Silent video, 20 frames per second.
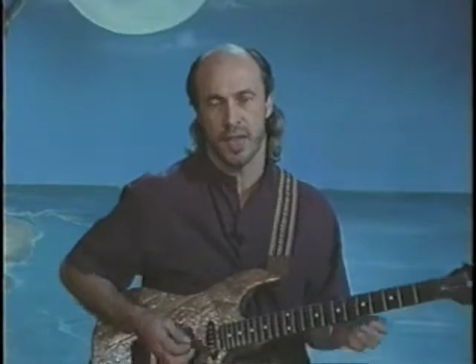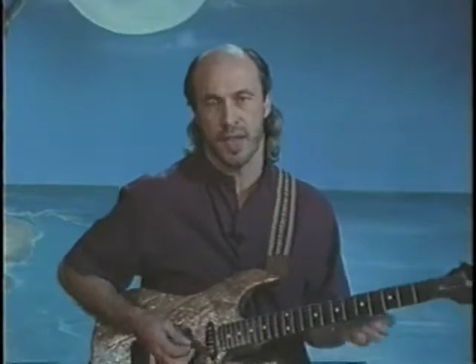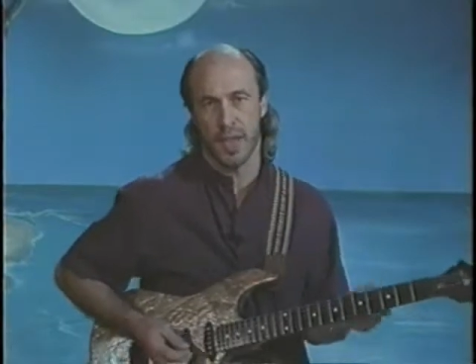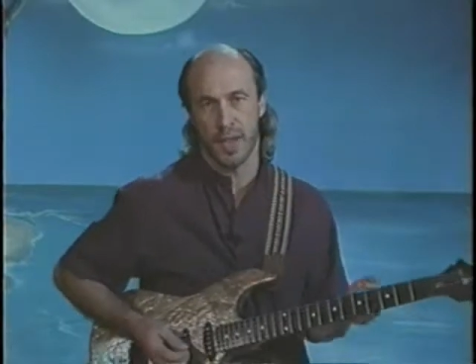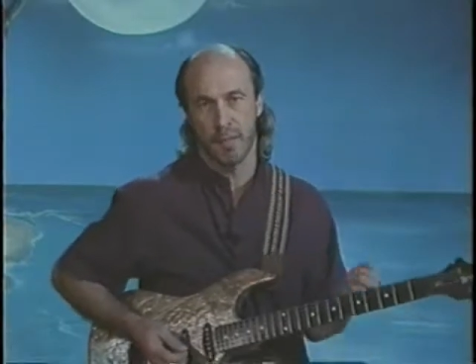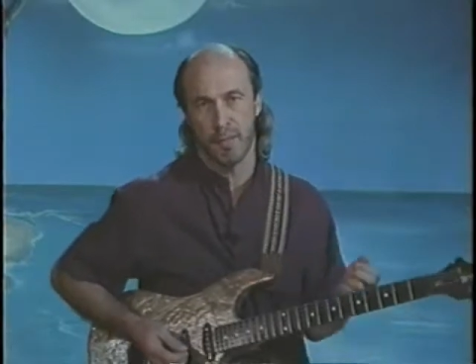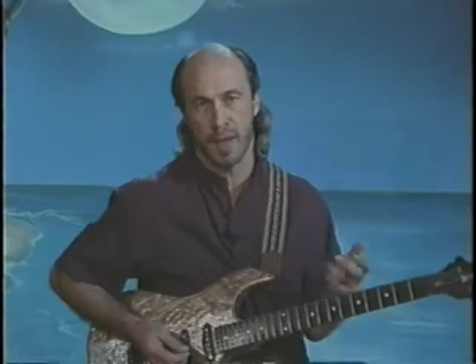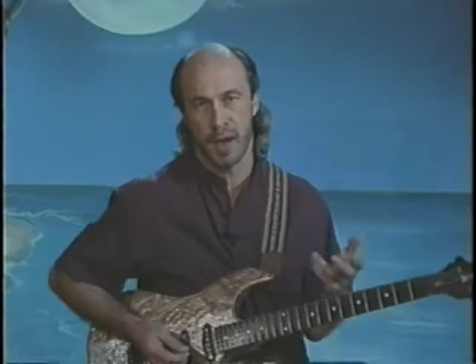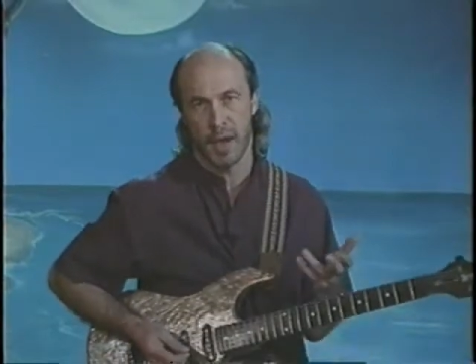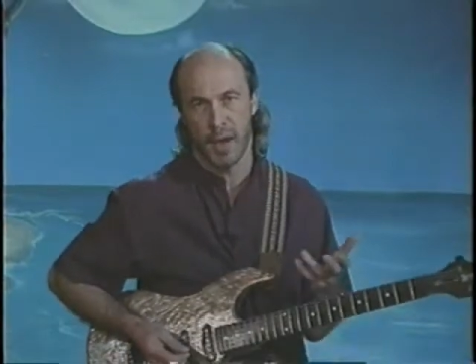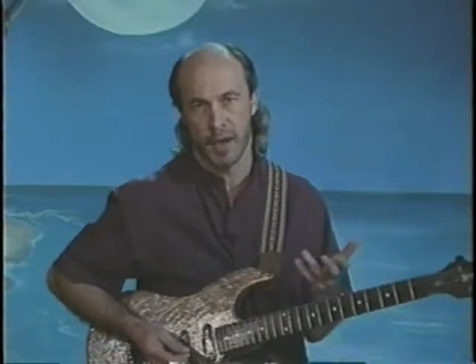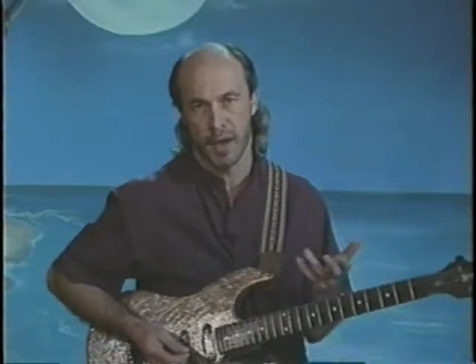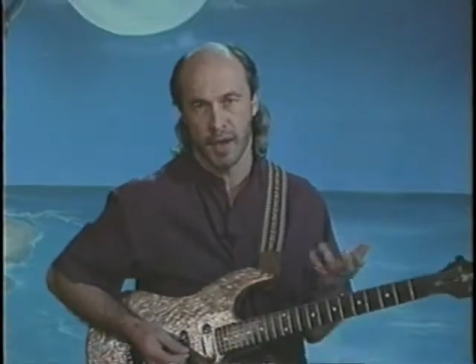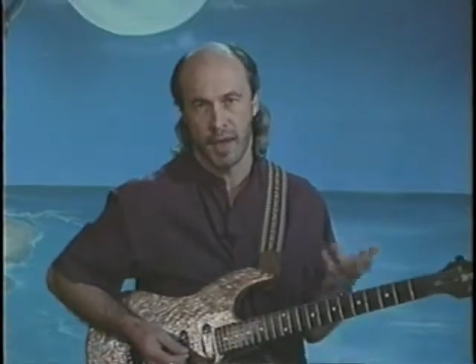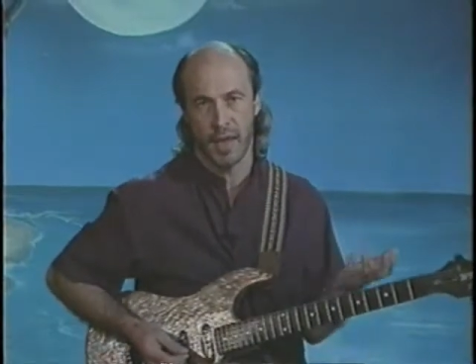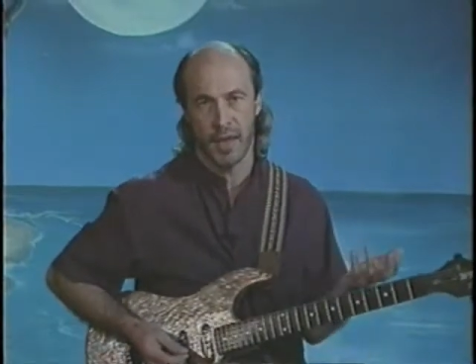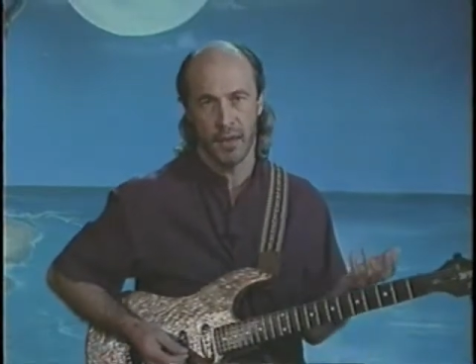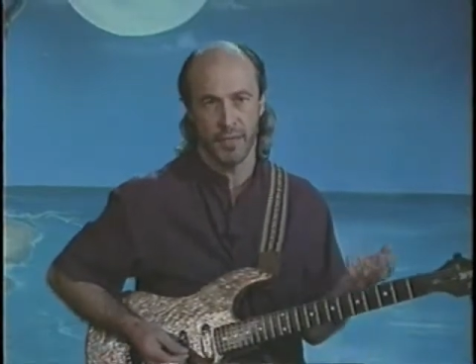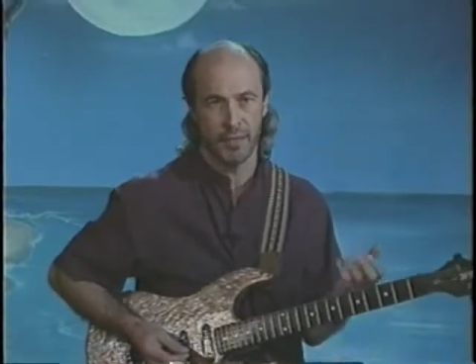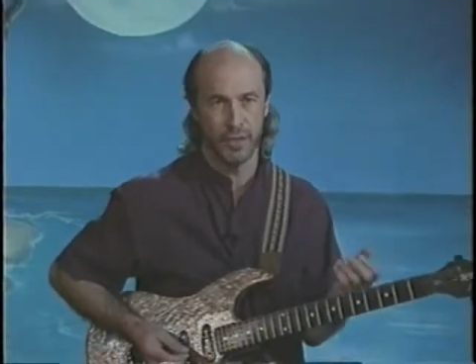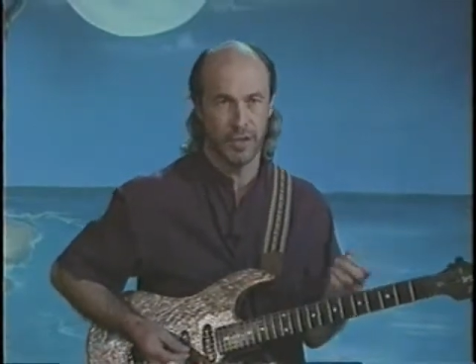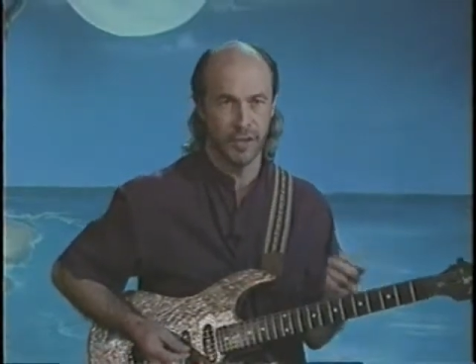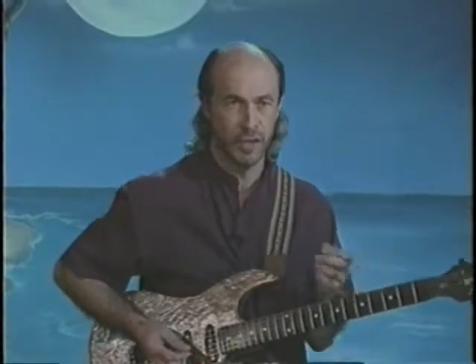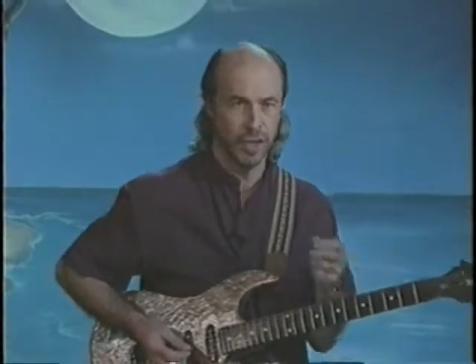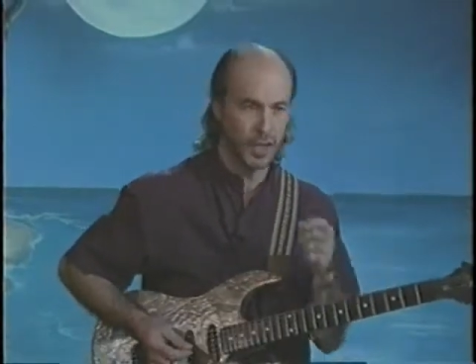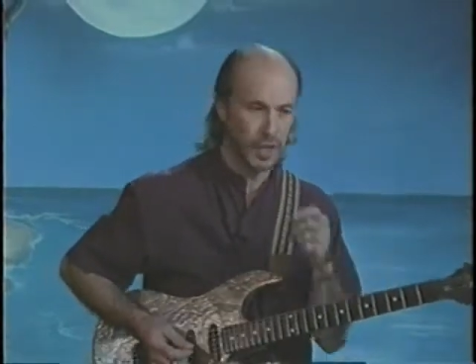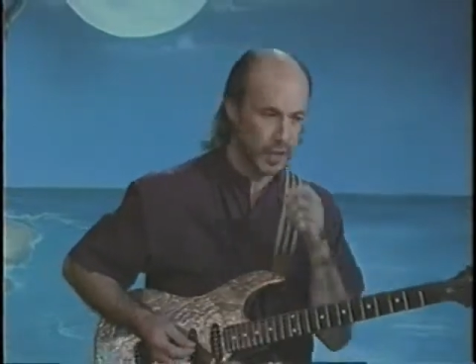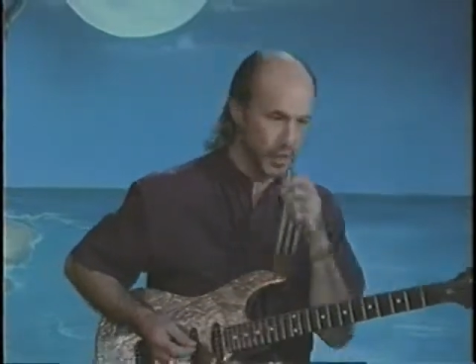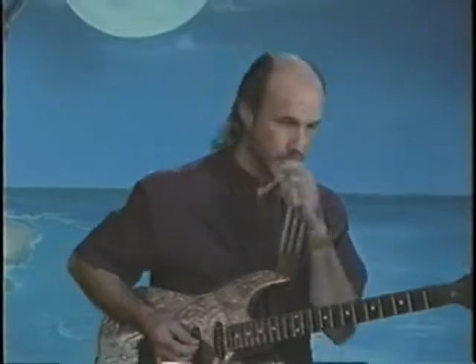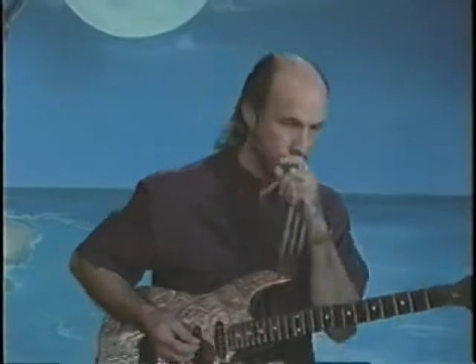A minor, F and
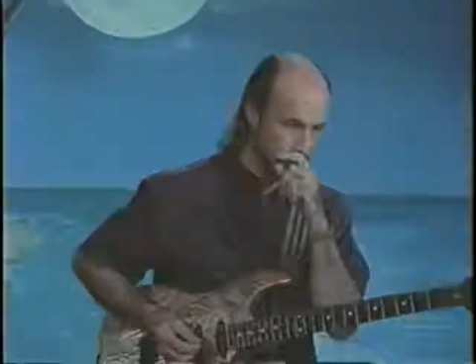G,